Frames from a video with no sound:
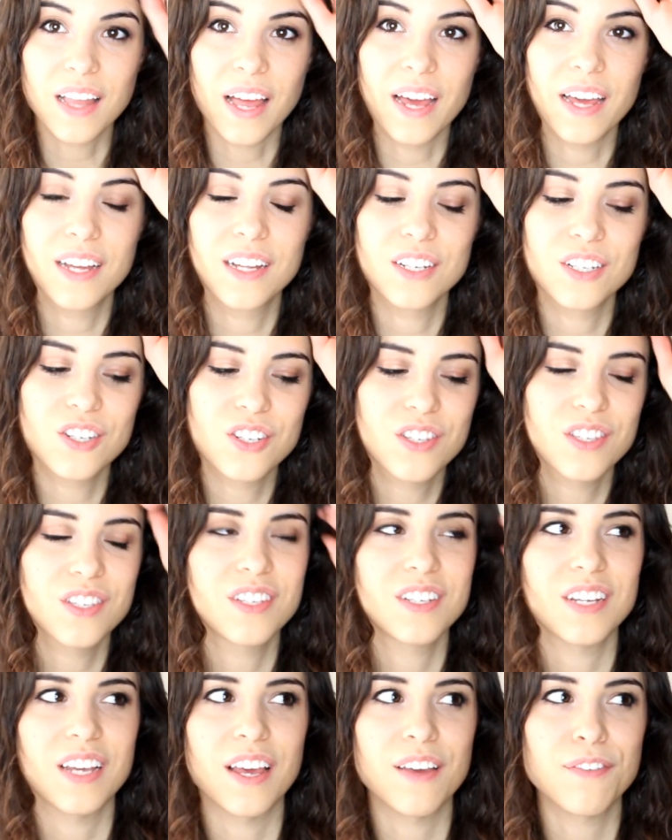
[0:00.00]
Like,
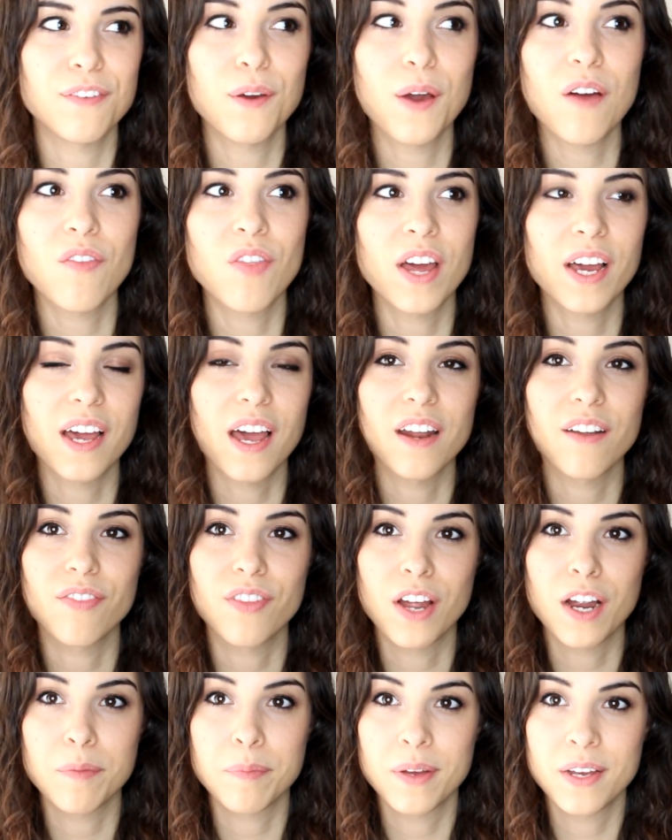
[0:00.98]
just, if you have that kind of
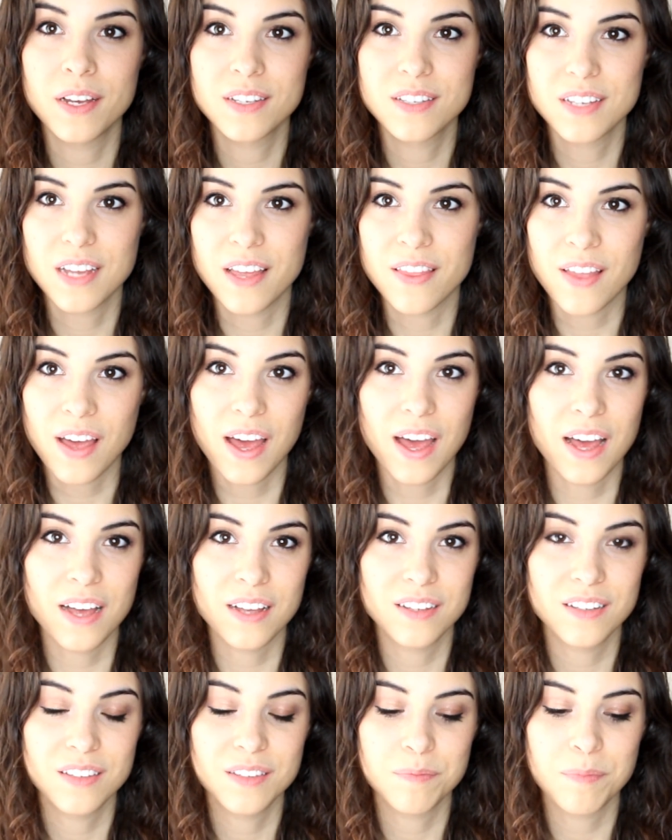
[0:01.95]
therapist and that
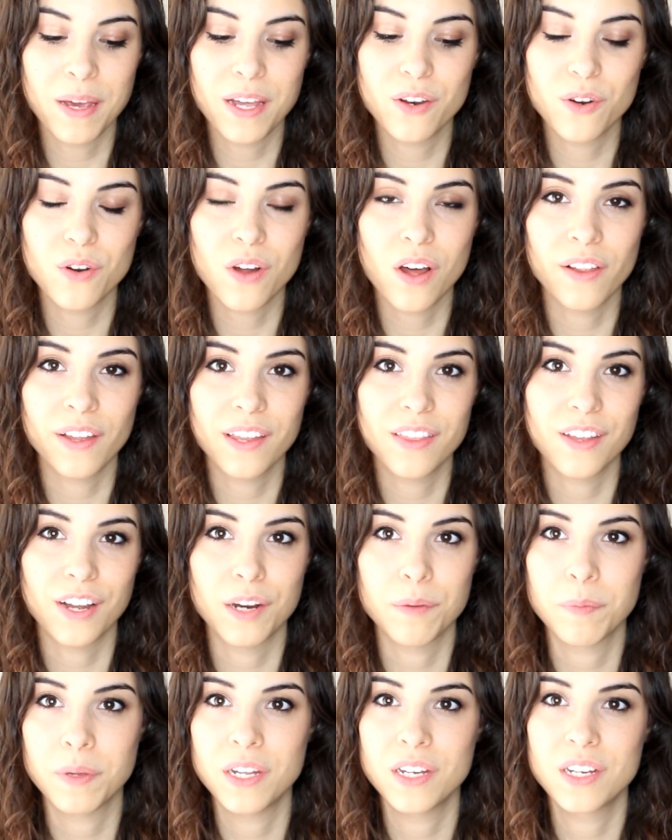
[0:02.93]
has made you not like
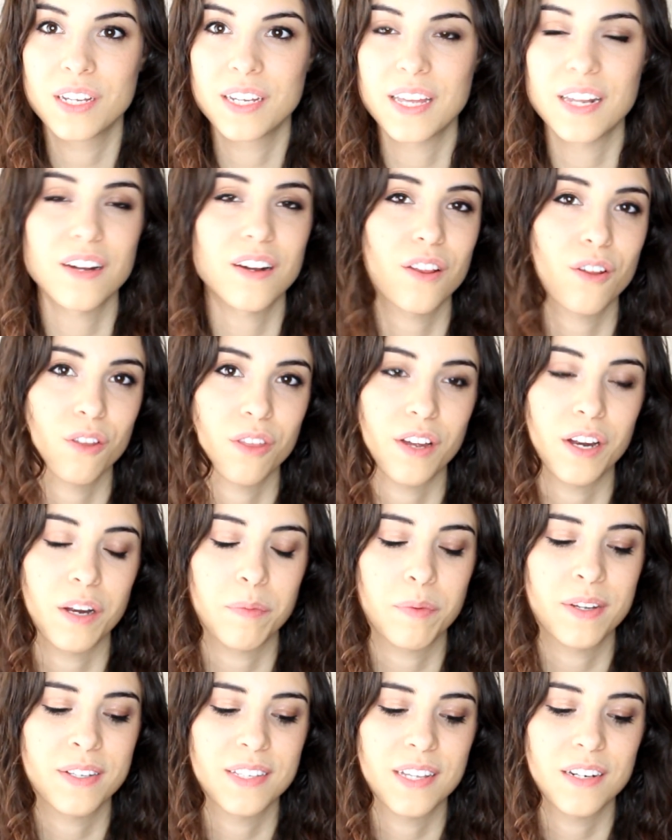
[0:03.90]
therapy, get another
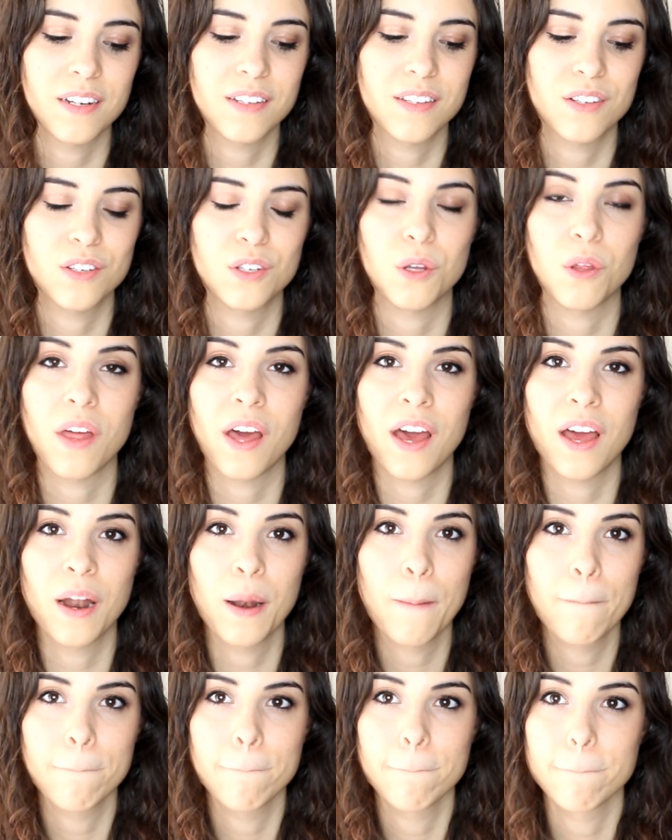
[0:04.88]
therapist that doesn't do
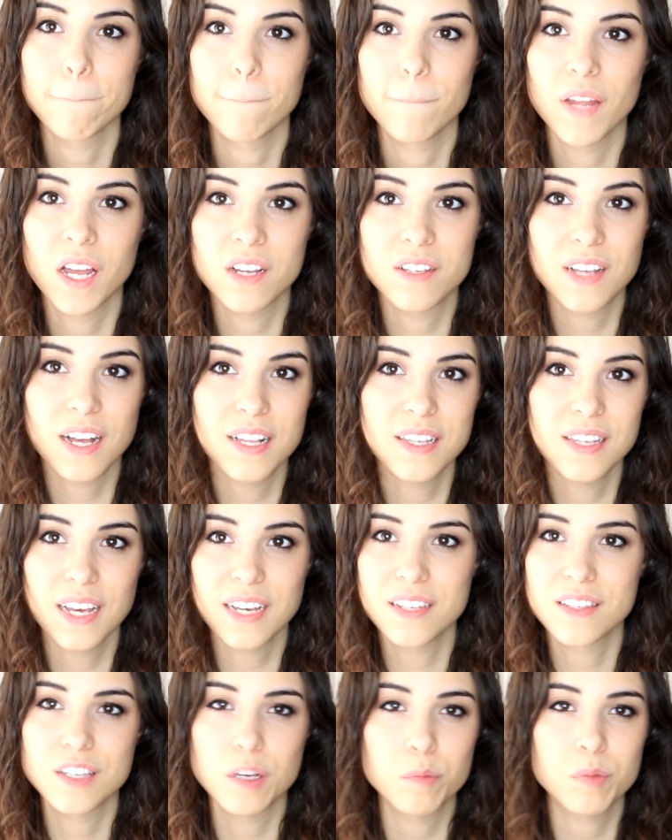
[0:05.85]
that, because that's
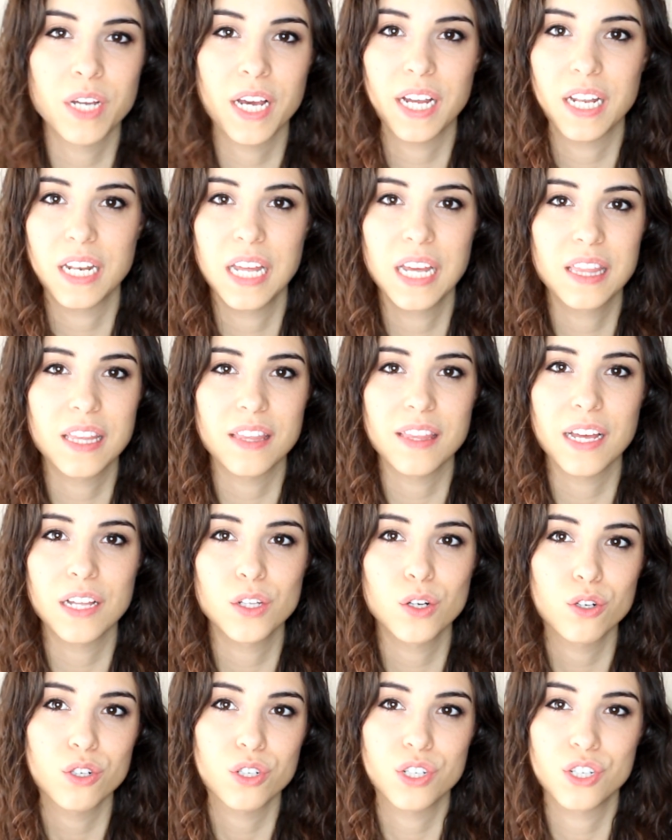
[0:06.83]
like some technique that they
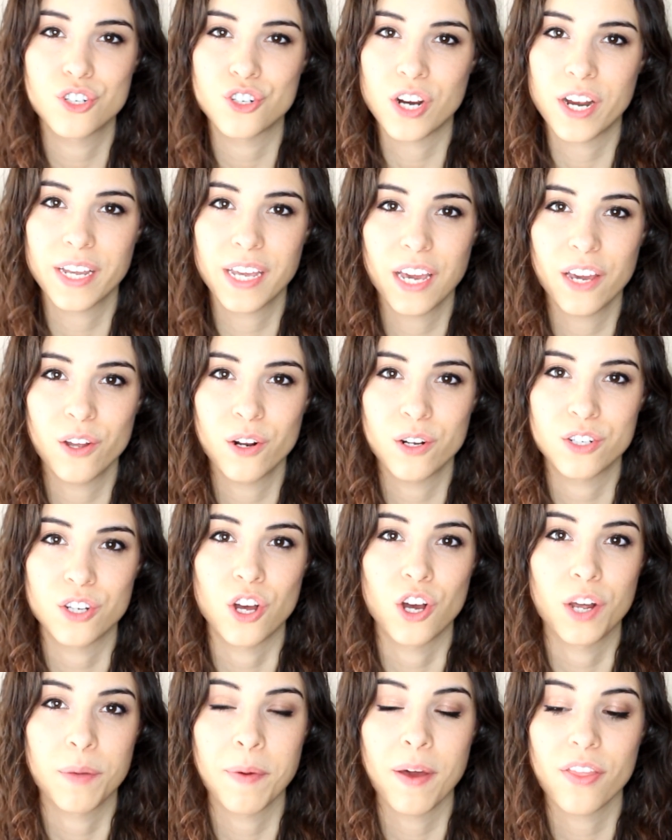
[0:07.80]
learned to try and get you to
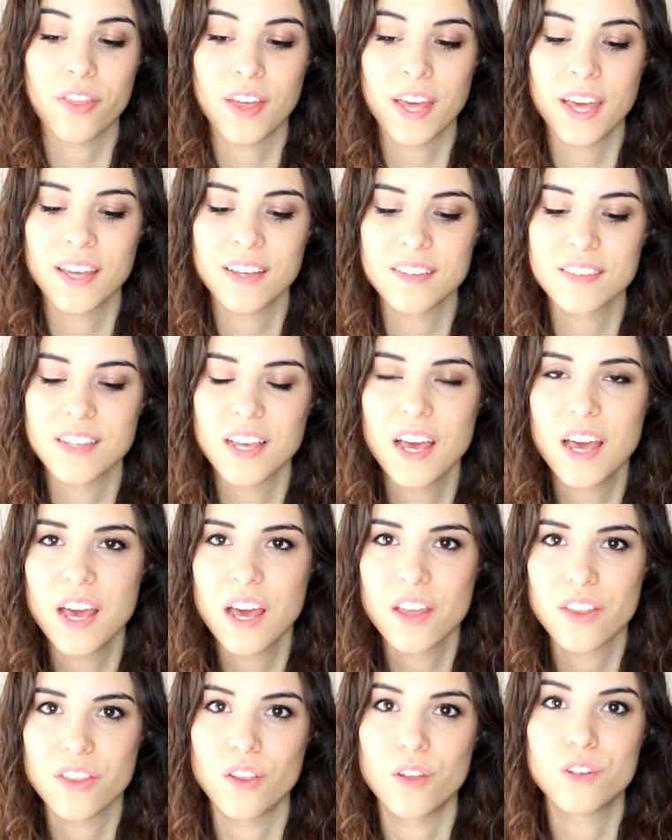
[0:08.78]
talk about things.
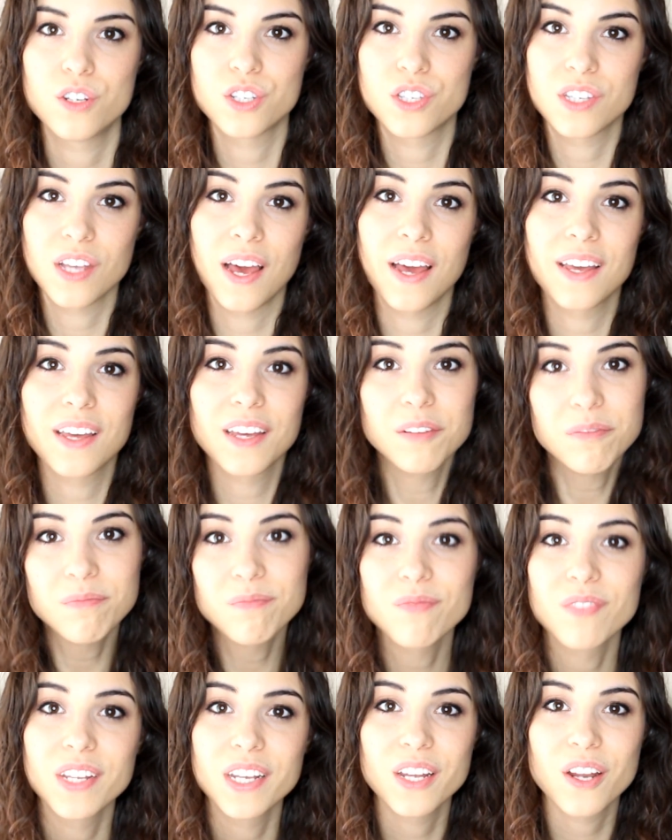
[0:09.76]
They'll just like,
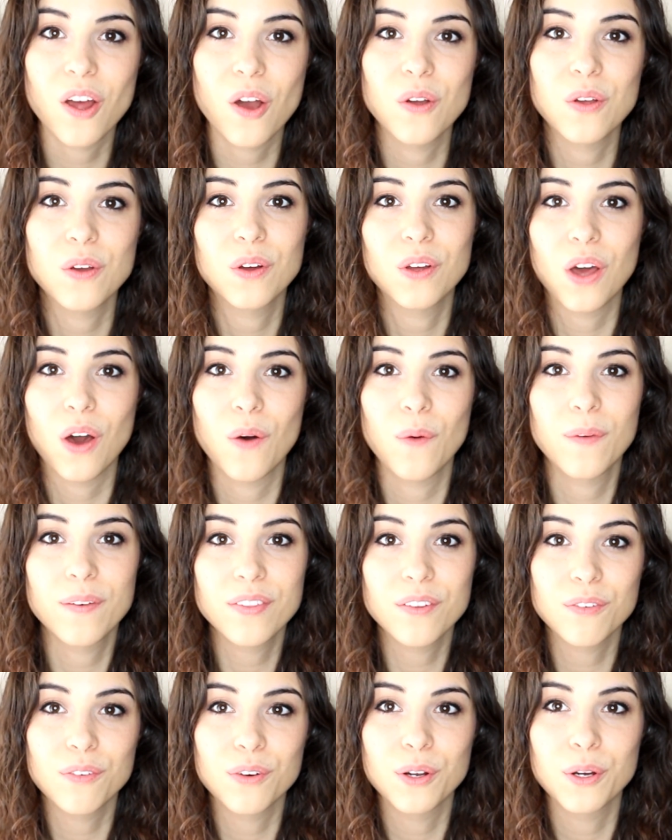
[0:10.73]
you know, you'll go
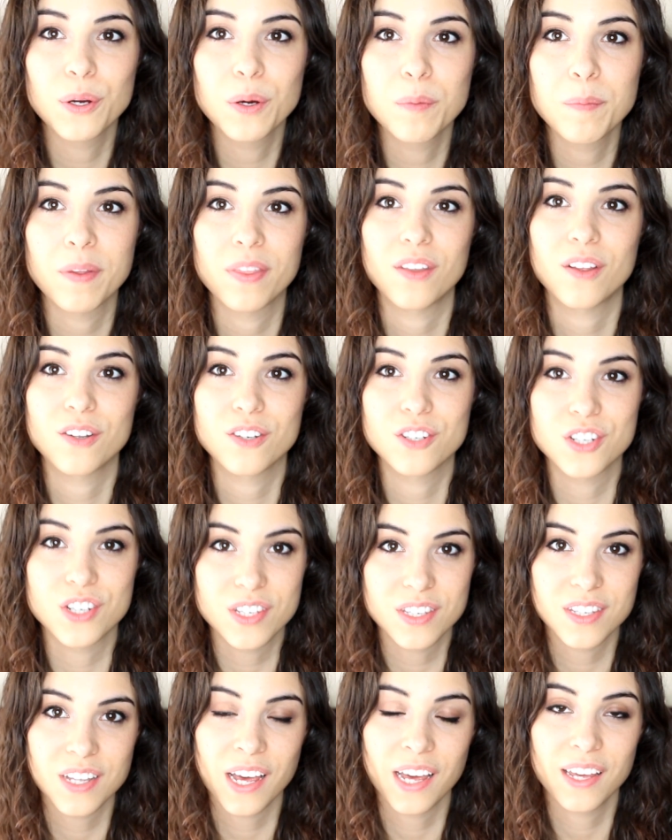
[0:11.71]
in the room and they'll
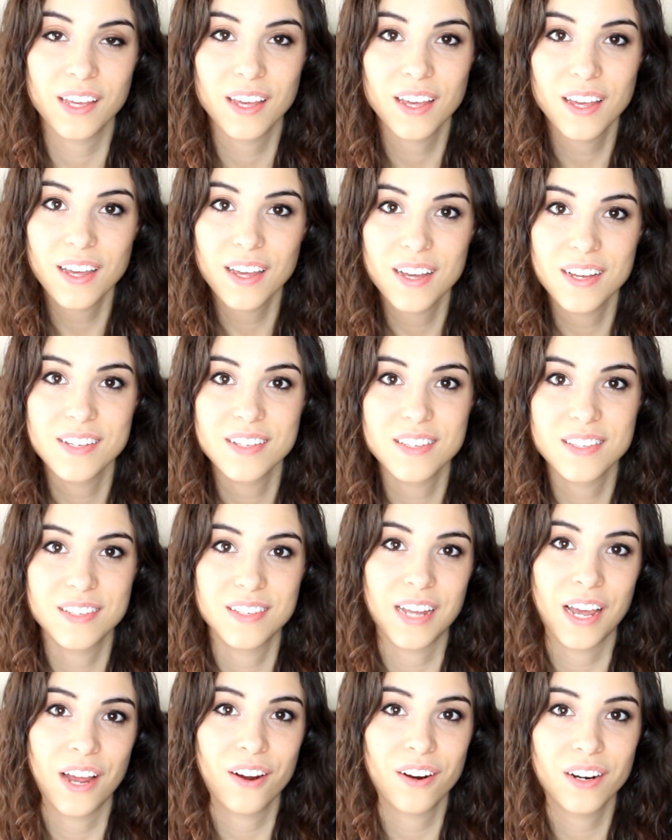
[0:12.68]
just like
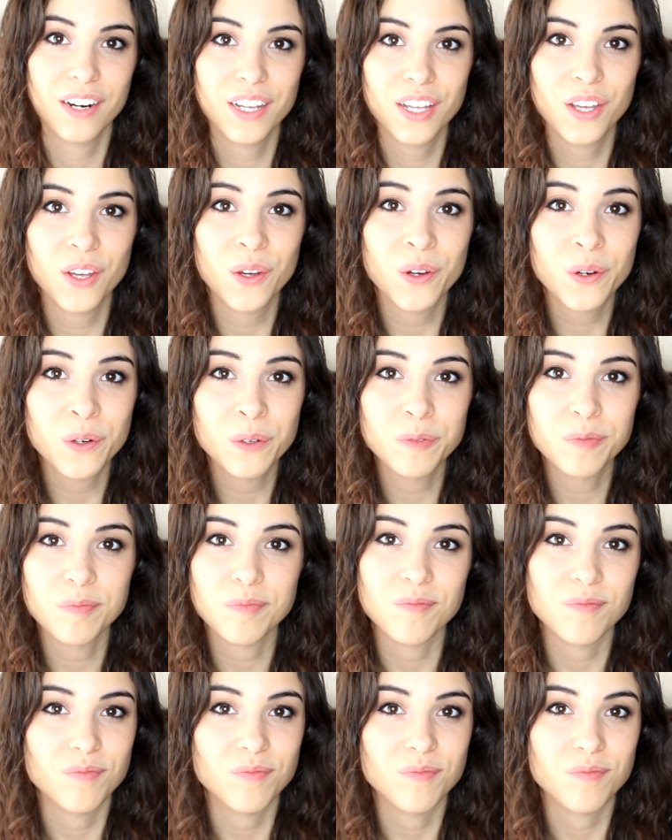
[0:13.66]
stare at you,